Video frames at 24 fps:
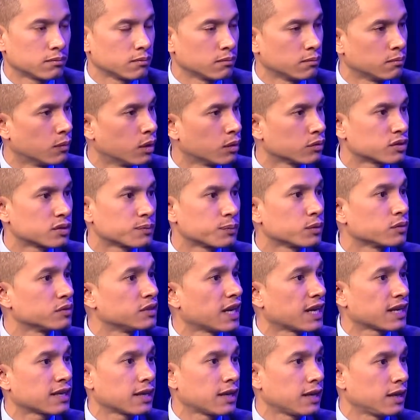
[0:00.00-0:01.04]
multiple
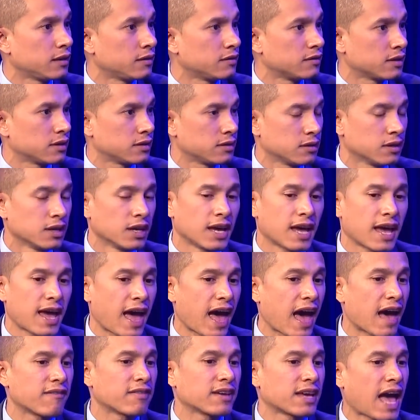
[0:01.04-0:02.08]
decades, and
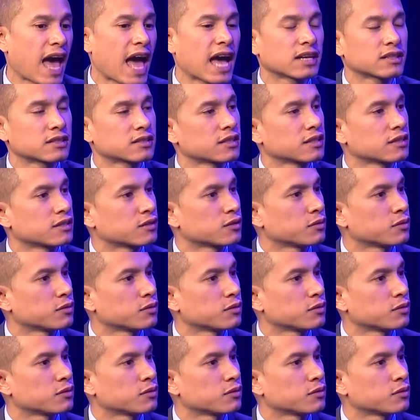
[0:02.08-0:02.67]
having access